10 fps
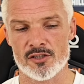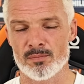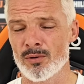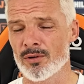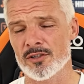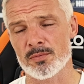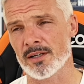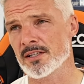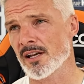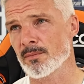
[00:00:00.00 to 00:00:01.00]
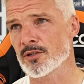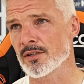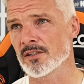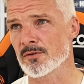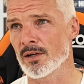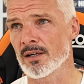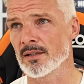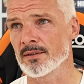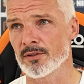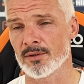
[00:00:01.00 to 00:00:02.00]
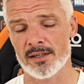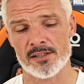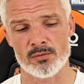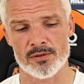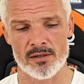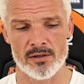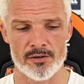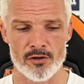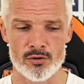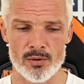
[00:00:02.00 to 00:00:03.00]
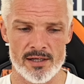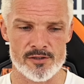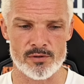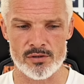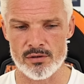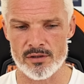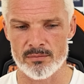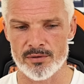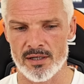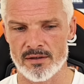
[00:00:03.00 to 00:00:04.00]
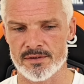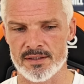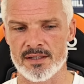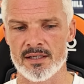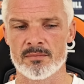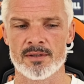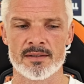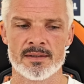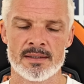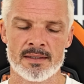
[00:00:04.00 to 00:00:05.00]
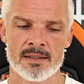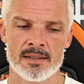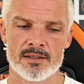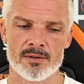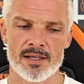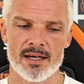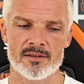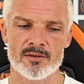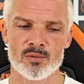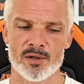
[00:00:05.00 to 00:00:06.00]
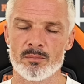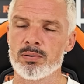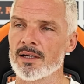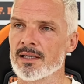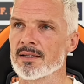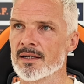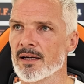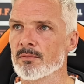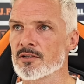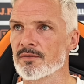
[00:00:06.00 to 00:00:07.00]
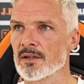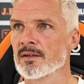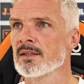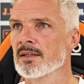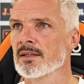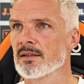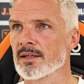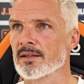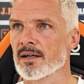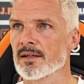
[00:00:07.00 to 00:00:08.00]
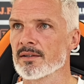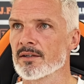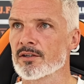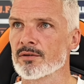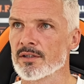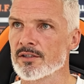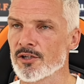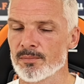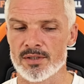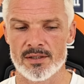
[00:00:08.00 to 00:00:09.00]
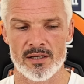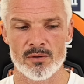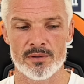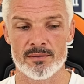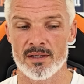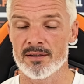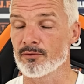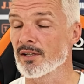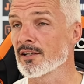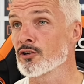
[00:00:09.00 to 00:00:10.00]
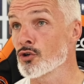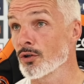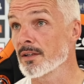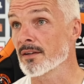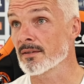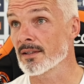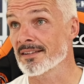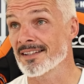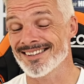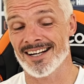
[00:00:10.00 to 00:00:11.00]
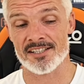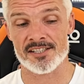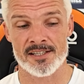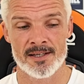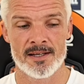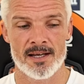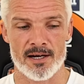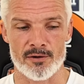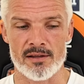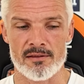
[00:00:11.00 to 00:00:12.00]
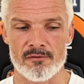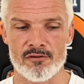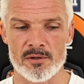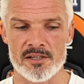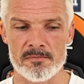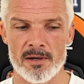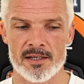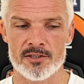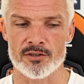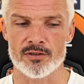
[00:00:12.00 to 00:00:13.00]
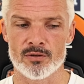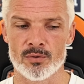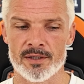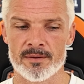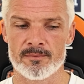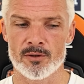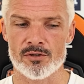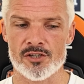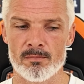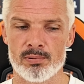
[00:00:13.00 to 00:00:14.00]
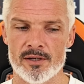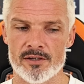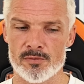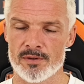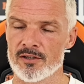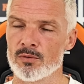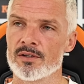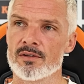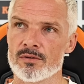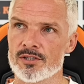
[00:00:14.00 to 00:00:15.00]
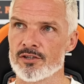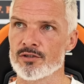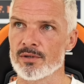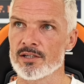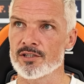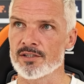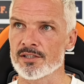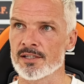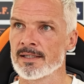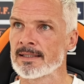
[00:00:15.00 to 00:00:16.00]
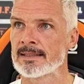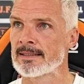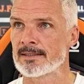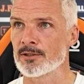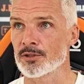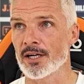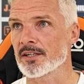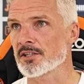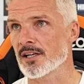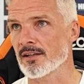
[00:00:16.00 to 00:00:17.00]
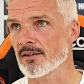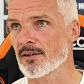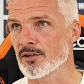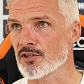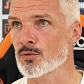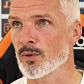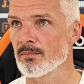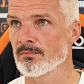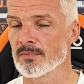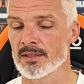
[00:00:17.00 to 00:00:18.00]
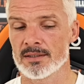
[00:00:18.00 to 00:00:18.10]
The supporters were exceptional as well, and that's what a lot of the new lads were talking about after the game, that they hadn't quite played in an atmosphere like that in their careers up to now, and they really enjoyed it. And I think that's a great thing for me as a manager, to know that some players, when they go into those situations, you either sink or you swim,